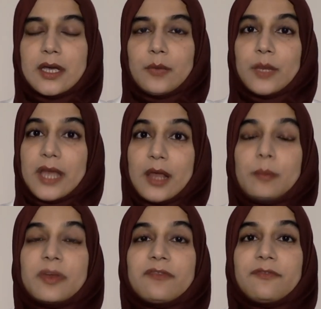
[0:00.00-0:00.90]
will
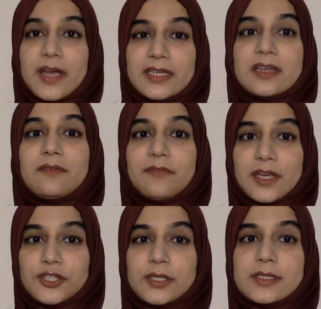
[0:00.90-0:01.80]
help it fight
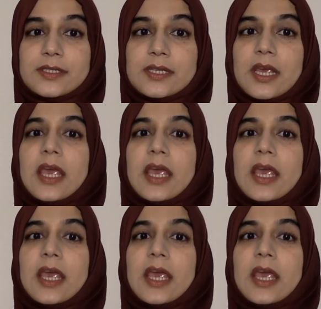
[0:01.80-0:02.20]
infections.